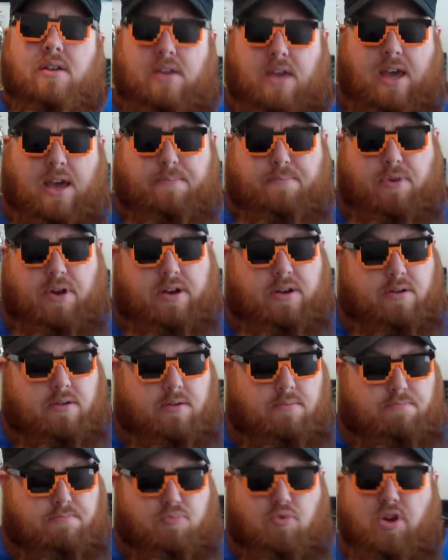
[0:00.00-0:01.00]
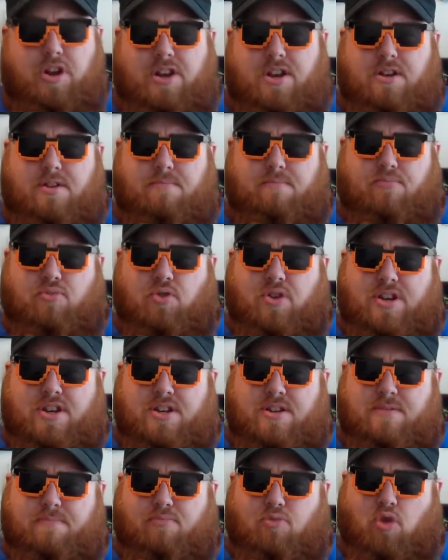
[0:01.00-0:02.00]
Yeah, Britain. Britain.
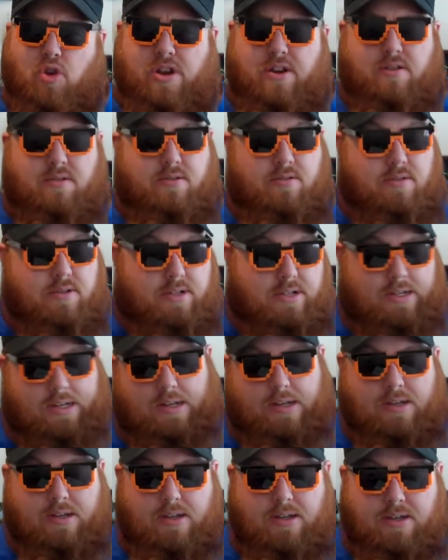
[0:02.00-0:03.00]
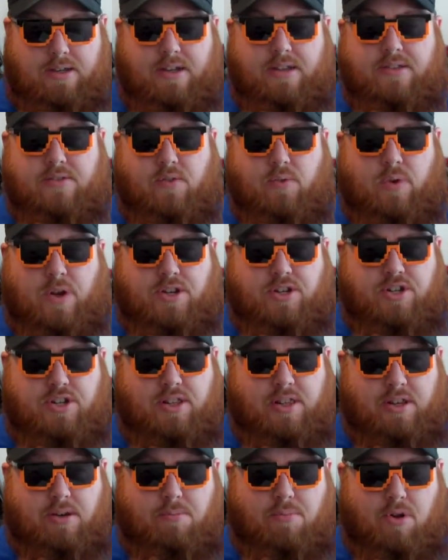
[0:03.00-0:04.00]
You guys ever
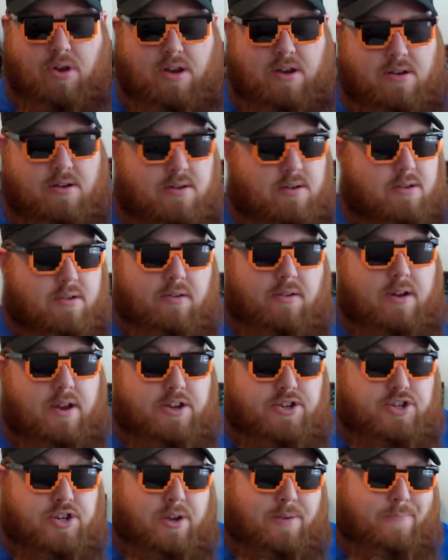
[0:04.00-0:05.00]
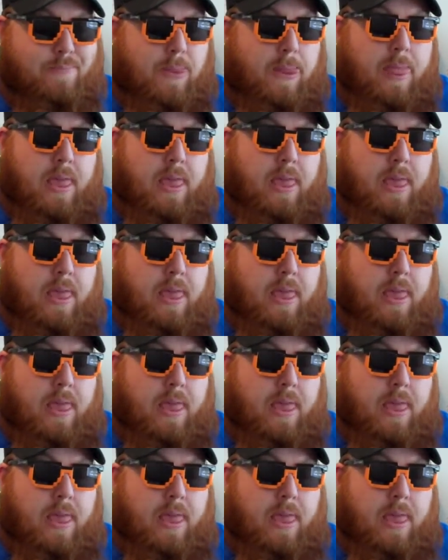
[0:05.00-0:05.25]
watch Little Britain? Great show.